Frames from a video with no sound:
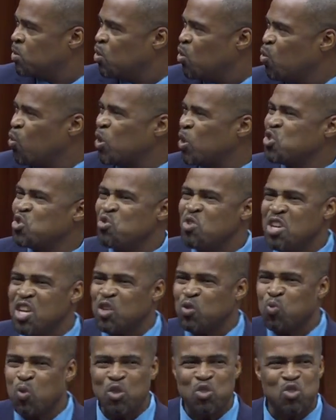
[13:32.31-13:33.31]
What you
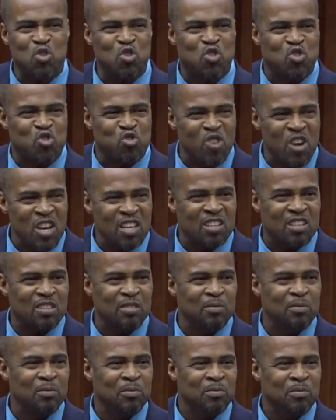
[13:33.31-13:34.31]
eat, what you drink,
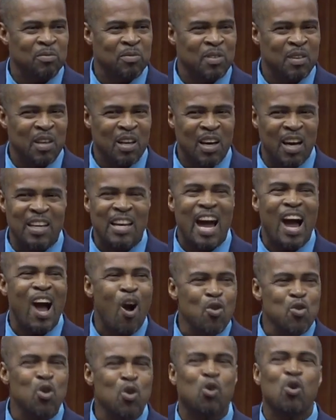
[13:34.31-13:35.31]
and
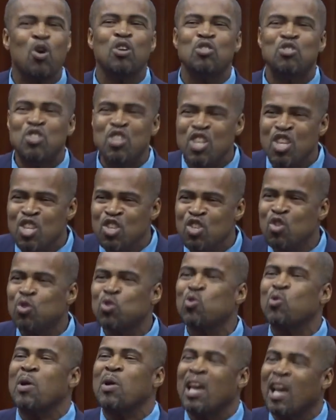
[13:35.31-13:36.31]
how you continue
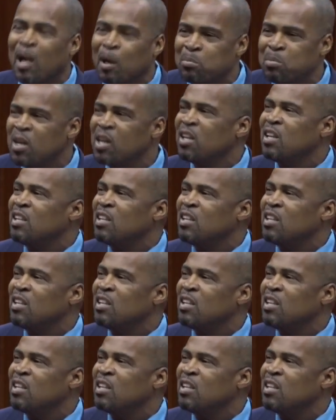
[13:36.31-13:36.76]
to help